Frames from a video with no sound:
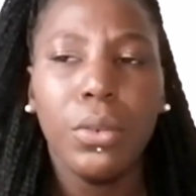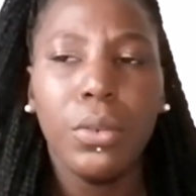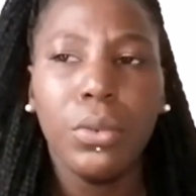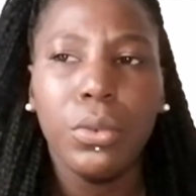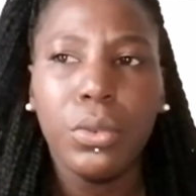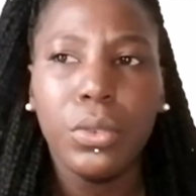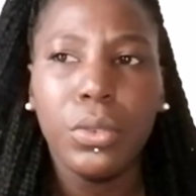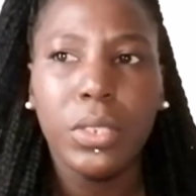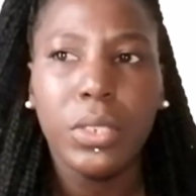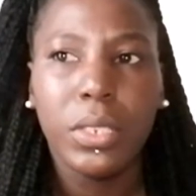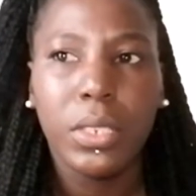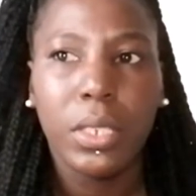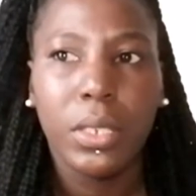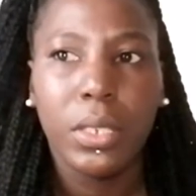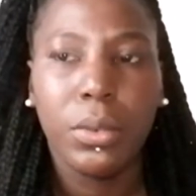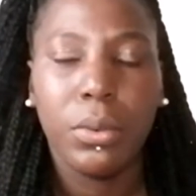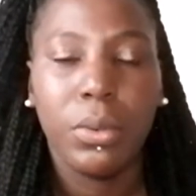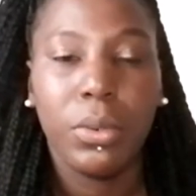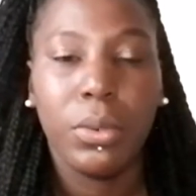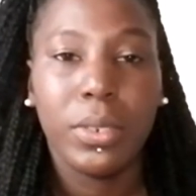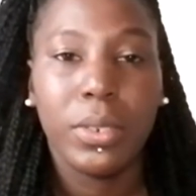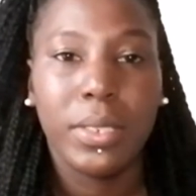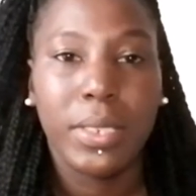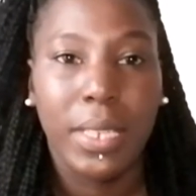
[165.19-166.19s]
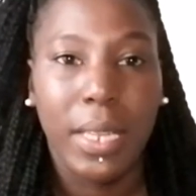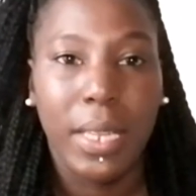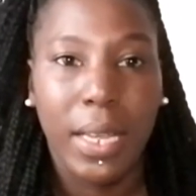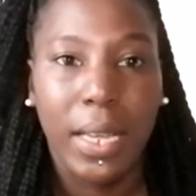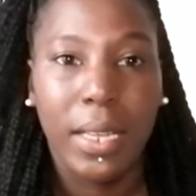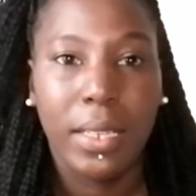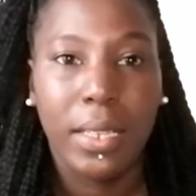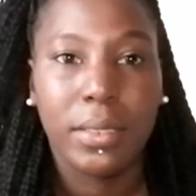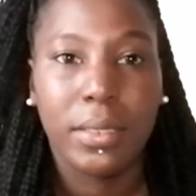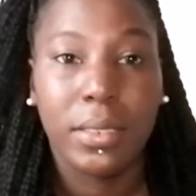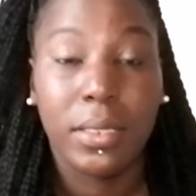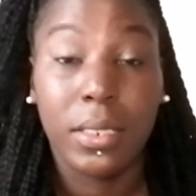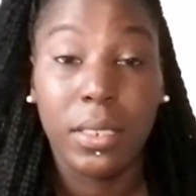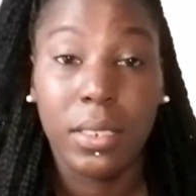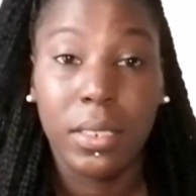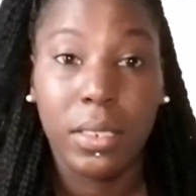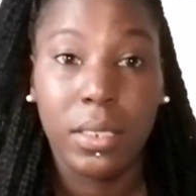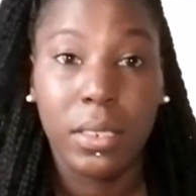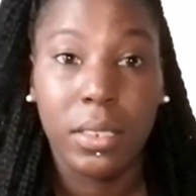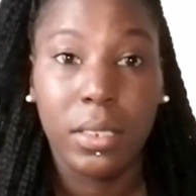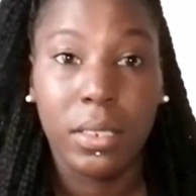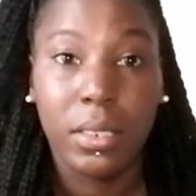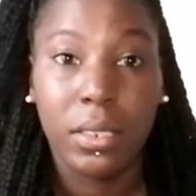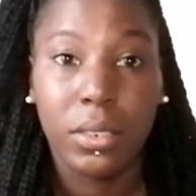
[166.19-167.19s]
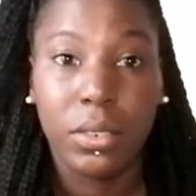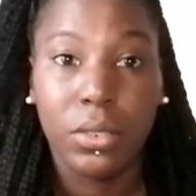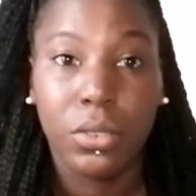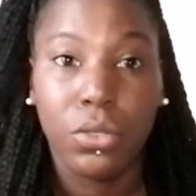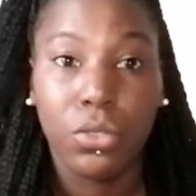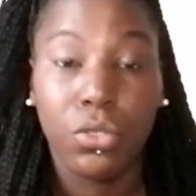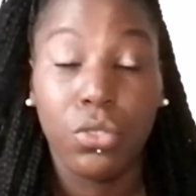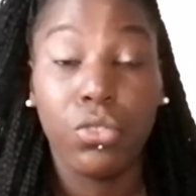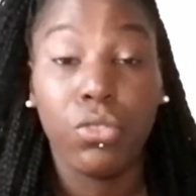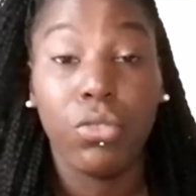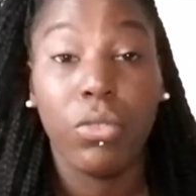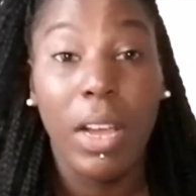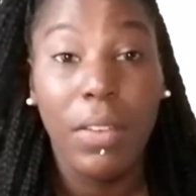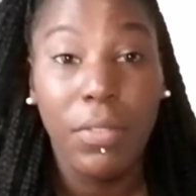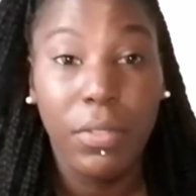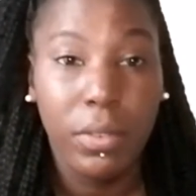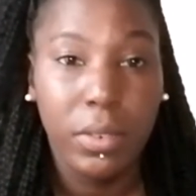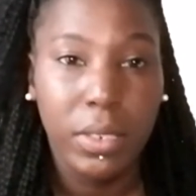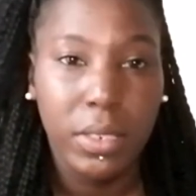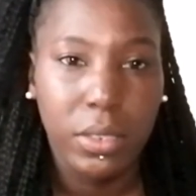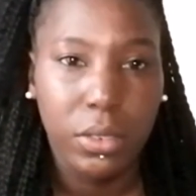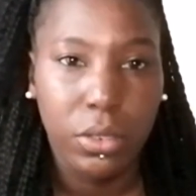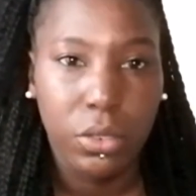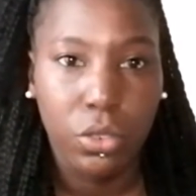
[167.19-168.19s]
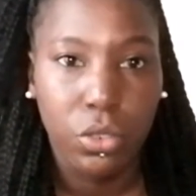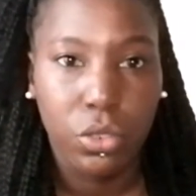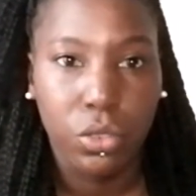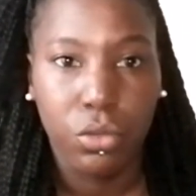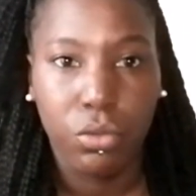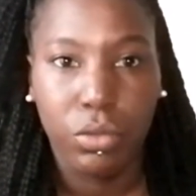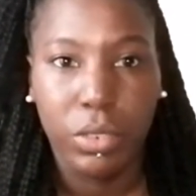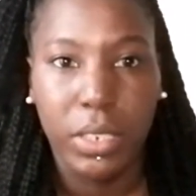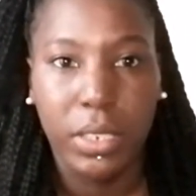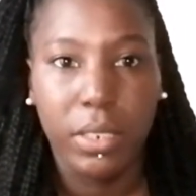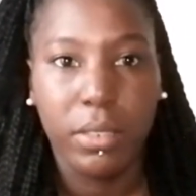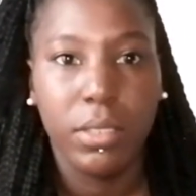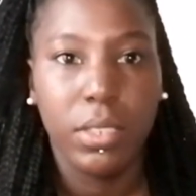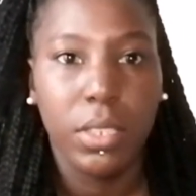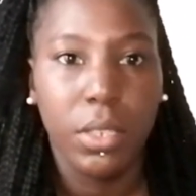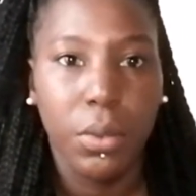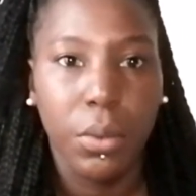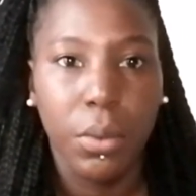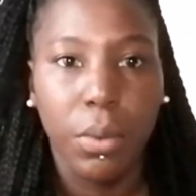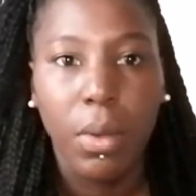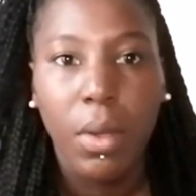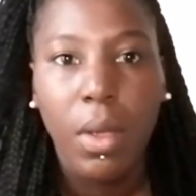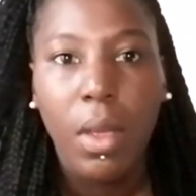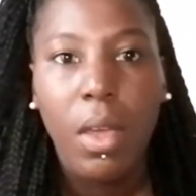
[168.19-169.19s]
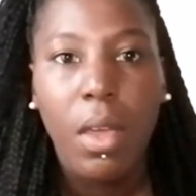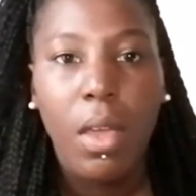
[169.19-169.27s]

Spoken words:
also looked at the travel industry. So